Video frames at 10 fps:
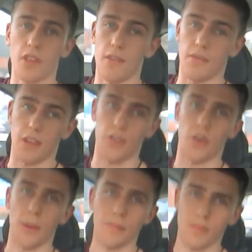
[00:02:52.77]
If they can
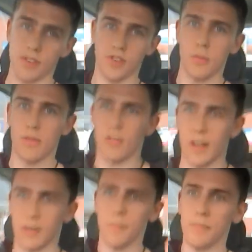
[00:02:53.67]
do it, there's a couple of
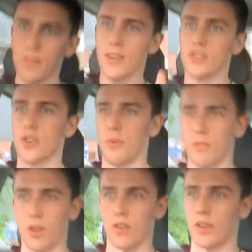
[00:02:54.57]
like stuff we've
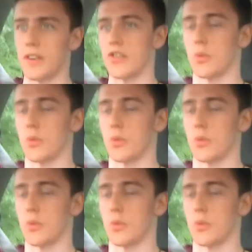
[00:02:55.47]
got to look into,